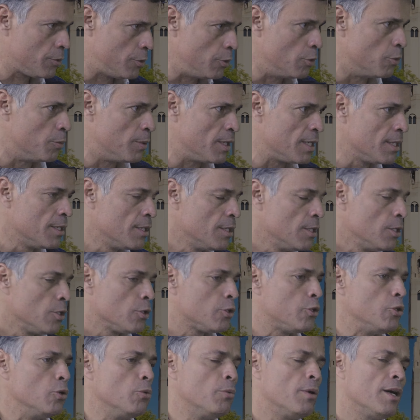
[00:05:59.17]
Cuba.
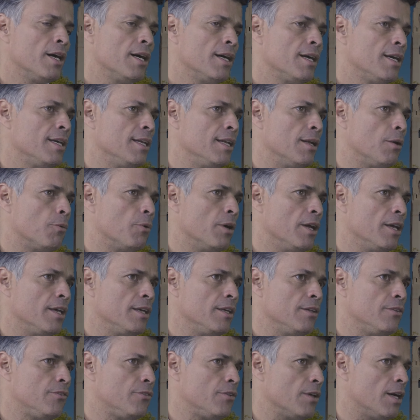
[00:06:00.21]
Cuba, in a
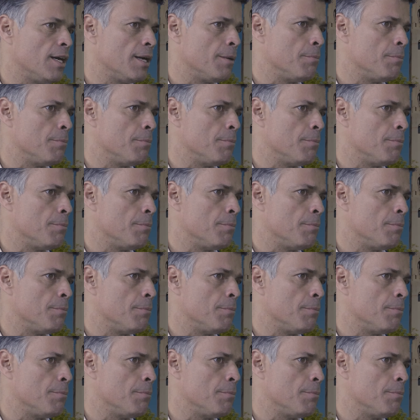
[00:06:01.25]
way, is